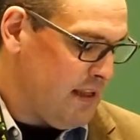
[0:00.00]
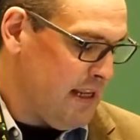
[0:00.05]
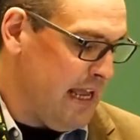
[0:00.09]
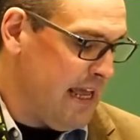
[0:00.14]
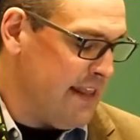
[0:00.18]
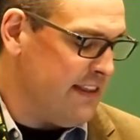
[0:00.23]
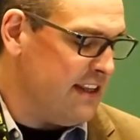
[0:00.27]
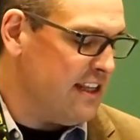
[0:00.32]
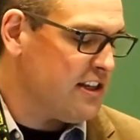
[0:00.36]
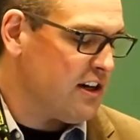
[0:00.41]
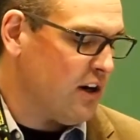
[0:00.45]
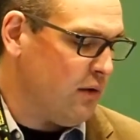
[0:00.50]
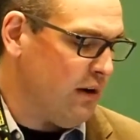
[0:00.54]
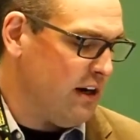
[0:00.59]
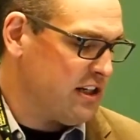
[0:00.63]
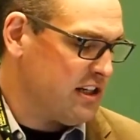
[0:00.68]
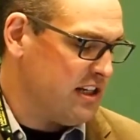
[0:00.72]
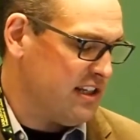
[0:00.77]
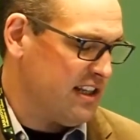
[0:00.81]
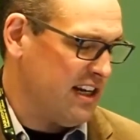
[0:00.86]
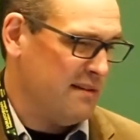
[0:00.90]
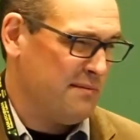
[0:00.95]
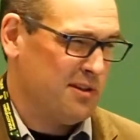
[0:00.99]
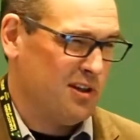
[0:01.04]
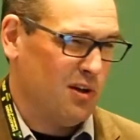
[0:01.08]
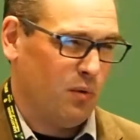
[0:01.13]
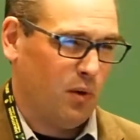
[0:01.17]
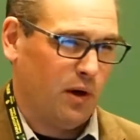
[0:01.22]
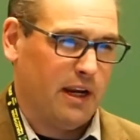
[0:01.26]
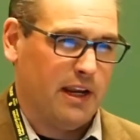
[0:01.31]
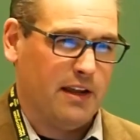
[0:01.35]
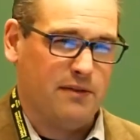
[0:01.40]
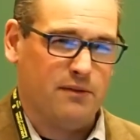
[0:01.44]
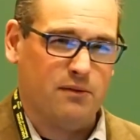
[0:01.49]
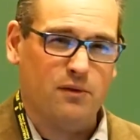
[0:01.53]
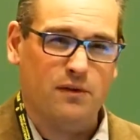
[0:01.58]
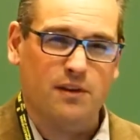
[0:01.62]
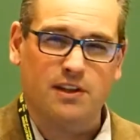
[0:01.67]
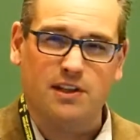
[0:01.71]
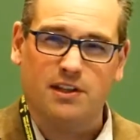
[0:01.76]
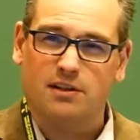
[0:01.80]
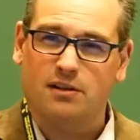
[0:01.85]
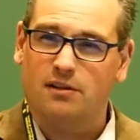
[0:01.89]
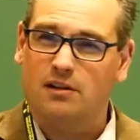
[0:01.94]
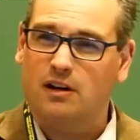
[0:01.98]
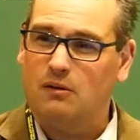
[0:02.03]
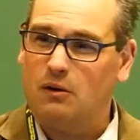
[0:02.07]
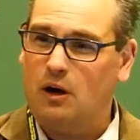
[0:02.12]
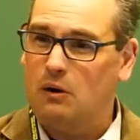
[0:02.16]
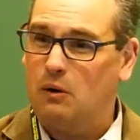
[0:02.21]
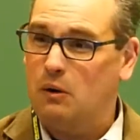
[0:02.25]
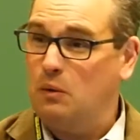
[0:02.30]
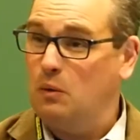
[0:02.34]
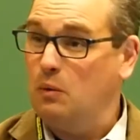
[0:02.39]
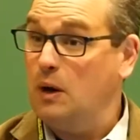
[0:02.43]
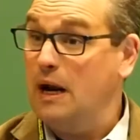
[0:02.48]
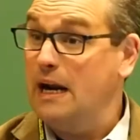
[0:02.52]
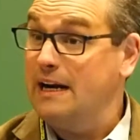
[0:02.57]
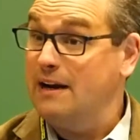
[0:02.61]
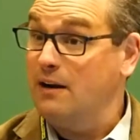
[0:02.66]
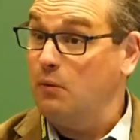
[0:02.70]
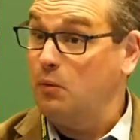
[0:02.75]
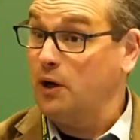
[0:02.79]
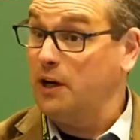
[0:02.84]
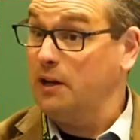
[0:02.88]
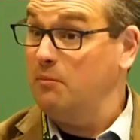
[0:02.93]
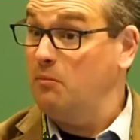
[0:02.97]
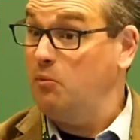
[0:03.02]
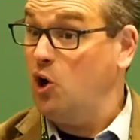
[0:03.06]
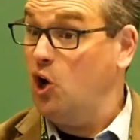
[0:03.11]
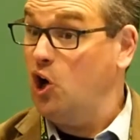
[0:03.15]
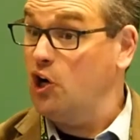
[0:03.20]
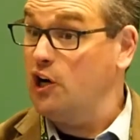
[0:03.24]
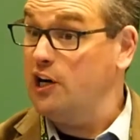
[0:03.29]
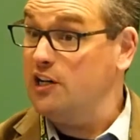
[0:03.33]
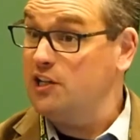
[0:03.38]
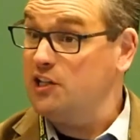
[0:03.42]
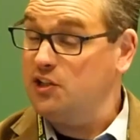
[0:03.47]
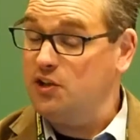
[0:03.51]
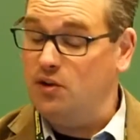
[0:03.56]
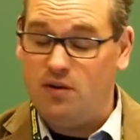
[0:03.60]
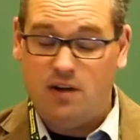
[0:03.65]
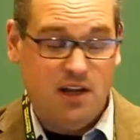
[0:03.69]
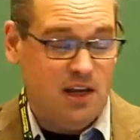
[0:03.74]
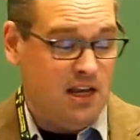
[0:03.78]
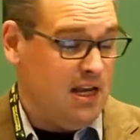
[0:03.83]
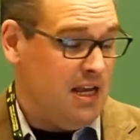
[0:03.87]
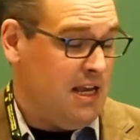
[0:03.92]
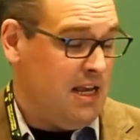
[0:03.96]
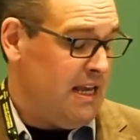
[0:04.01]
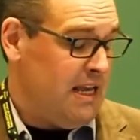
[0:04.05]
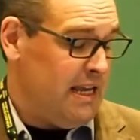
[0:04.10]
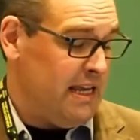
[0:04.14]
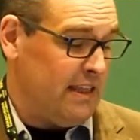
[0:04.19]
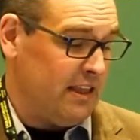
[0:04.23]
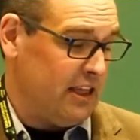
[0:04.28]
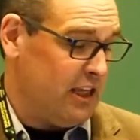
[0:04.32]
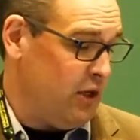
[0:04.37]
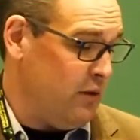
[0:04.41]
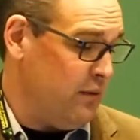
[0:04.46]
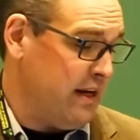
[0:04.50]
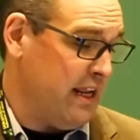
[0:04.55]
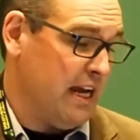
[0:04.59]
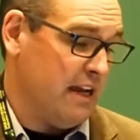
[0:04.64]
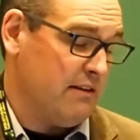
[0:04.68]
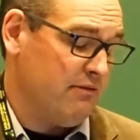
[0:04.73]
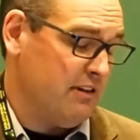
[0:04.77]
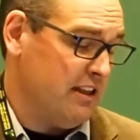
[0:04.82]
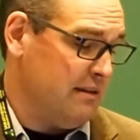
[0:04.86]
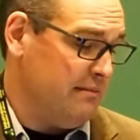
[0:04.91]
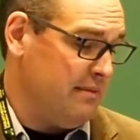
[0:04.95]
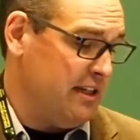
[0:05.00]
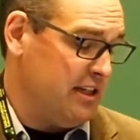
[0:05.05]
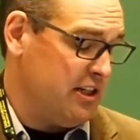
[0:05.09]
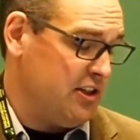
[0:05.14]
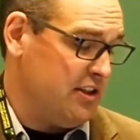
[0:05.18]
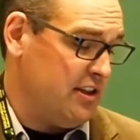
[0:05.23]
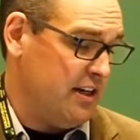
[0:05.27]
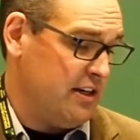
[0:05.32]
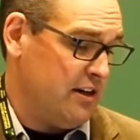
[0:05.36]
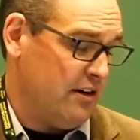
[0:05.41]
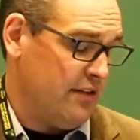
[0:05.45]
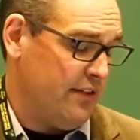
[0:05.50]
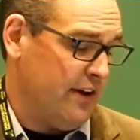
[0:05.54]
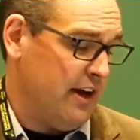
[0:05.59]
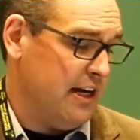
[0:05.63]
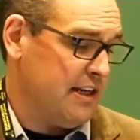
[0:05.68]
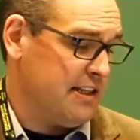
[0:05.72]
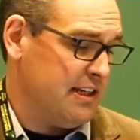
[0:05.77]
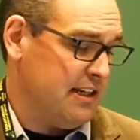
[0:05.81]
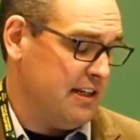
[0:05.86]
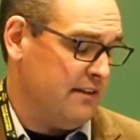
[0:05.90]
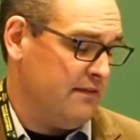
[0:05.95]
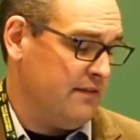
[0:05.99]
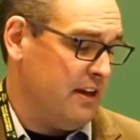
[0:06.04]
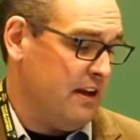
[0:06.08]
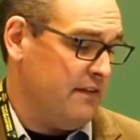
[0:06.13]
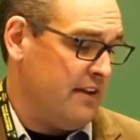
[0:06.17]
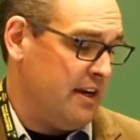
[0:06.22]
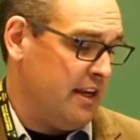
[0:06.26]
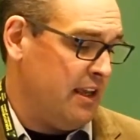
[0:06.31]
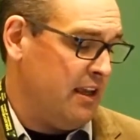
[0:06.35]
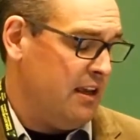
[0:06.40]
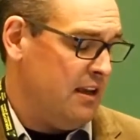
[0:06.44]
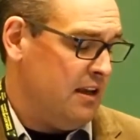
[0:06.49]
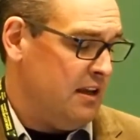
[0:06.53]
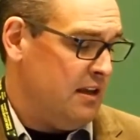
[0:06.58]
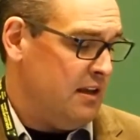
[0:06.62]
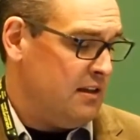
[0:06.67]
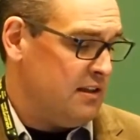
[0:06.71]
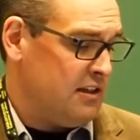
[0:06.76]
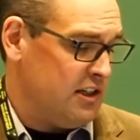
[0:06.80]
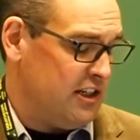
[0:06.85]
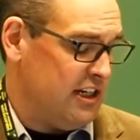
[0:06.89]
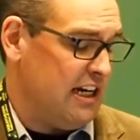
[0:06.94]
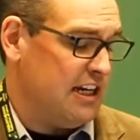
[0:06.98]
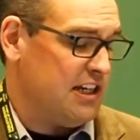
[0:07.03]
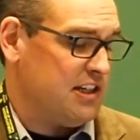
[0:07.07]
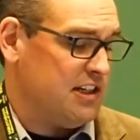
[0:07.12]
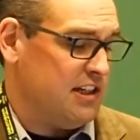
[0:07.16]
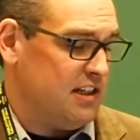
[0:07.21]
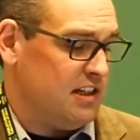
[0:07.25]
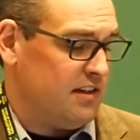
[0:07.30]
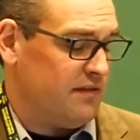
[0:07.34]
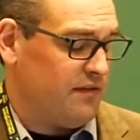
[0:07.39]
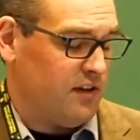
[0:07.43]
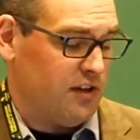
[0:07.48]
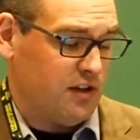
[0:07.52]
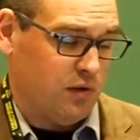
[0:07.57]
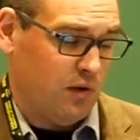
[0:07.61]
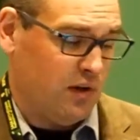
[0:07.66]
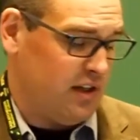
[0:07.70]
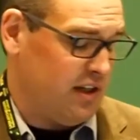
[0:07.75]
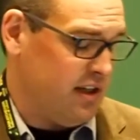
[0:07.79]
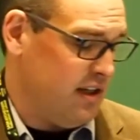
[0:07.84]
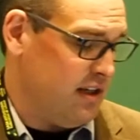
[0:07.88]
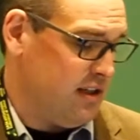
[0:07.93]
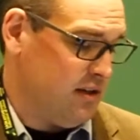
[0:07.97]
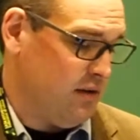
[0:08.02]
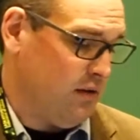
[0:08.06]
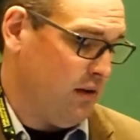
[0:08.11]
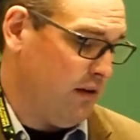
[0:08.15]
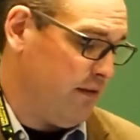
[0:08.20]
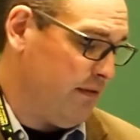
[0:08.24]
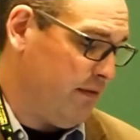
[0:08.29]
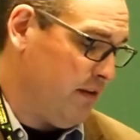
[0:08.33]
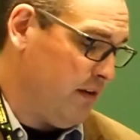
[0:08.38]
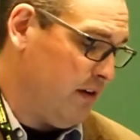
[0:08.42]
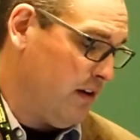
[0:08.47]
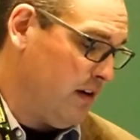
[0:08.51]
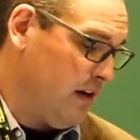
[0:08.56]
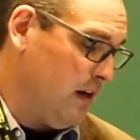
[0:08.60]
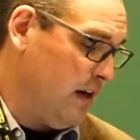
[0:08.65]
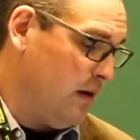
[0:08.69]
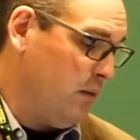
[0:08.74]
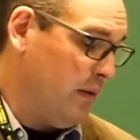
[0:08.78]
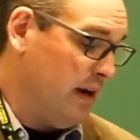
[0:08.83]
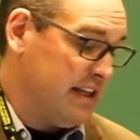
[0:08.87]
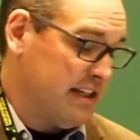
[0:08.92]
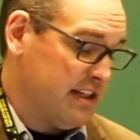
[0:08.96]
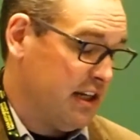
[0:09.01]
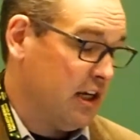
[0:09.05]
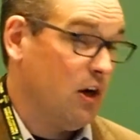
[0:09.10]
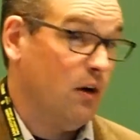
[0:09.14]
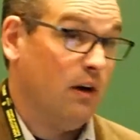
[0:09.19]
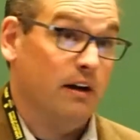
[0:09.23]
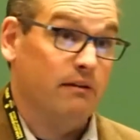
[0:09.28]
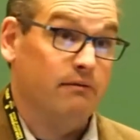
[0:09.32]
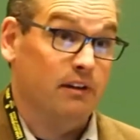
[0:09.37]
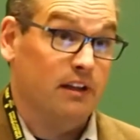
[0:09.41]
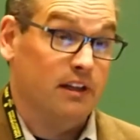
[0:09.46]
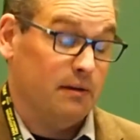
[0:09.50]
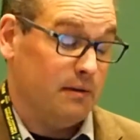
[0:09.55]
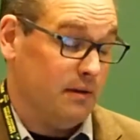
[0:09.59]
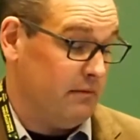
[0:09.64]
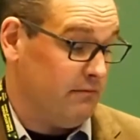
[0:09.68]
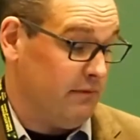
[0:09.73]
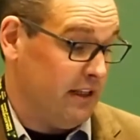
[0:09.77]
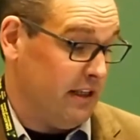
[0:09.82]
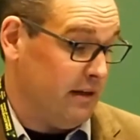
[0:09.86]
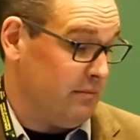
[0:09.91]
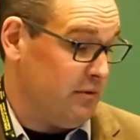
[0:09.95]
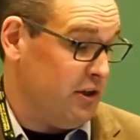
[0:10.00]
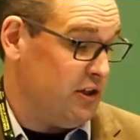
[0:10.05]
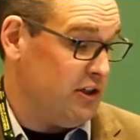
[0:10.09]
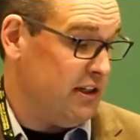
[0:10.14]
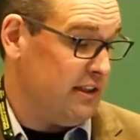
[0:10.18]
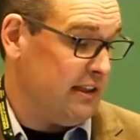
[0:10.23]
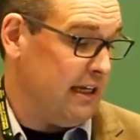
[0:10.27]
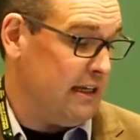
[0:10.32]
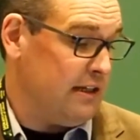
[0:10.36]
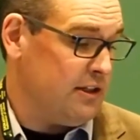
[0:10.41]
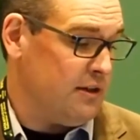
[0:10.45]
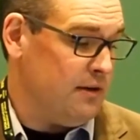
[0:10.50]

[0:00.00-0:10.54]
And these are questions that I'm still working through. This is a work in progress, so in the Q&A I'd really be interested in your thoughts, and if you have any suggestions for sources or for ways to go, I'd really appreciate that.